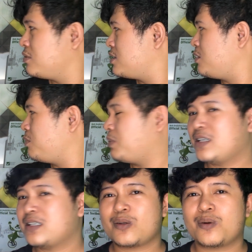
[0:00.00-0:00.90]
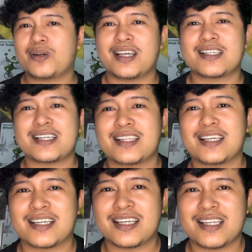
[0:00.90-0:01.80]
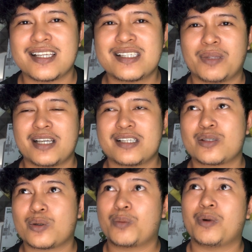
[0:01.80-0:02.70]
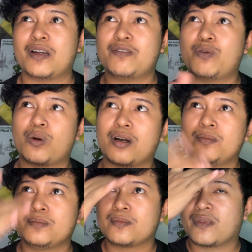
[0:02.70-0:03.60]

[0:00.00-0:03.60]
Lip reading: is it a Play Store? Yes, I think it is a Play Store, but for